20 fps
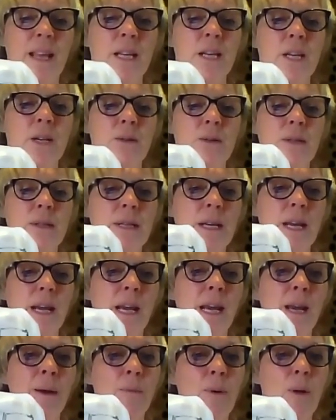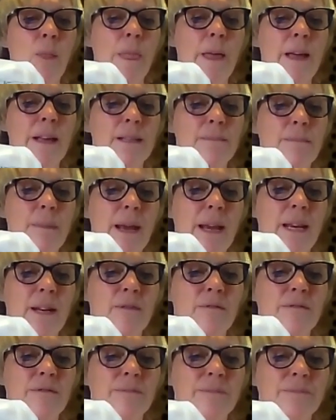Can you see what that's made
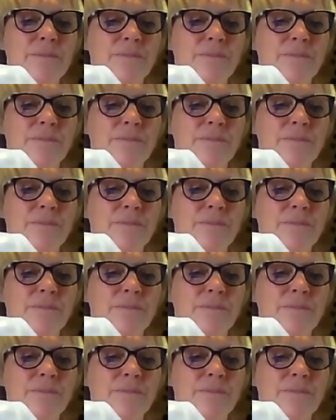of?